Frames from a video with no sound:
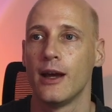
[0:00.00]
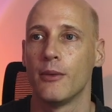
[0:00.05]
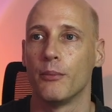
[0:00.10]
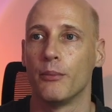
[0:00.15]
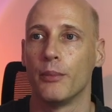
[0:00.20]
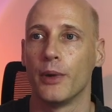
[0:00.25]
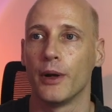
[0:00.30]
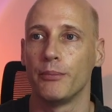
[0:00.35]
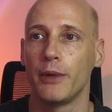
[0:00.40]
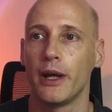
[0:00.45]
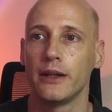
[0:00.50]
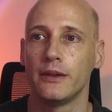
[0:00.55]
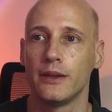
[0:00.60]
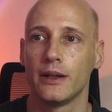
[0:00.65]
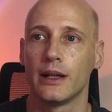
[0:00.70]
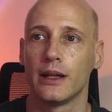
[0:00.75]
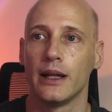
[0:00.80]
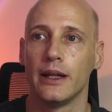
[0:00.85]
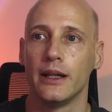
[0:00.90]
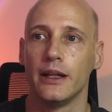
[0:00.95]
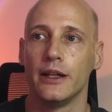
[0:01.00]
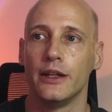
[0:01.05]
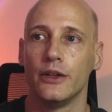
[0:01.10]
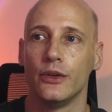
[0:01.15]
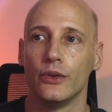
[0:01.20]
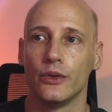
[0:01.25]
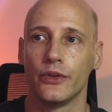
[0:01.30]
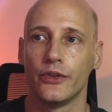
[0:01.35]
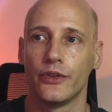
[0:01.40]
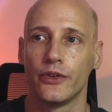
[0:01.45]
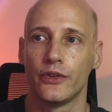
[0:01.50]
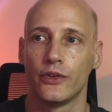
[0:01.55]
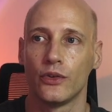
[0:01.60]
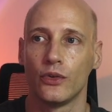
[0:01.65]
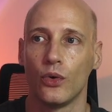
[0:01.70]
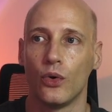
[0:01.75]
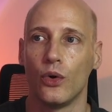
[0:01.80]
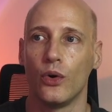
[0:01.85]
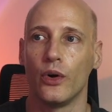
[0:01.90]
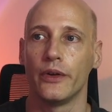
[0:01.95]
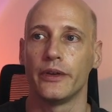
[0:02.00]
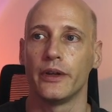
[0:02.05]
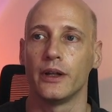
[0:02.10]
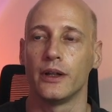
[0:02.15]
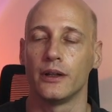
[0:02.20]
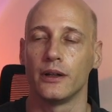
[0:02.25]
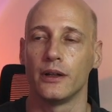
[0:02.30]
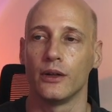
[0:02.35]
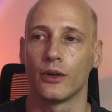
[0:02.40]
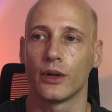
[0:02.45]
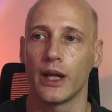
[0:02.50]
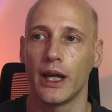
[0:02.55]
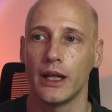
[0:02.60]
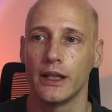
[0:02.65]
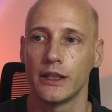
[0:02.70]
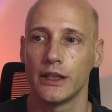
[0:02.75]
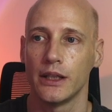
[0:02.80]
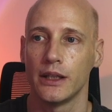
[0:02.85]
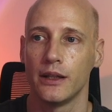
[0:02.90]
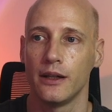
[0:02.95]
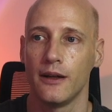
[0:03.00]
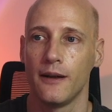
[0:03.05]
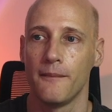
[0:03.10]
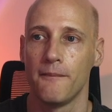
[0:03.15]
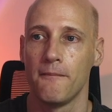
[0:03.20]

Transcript: But basically you store the location,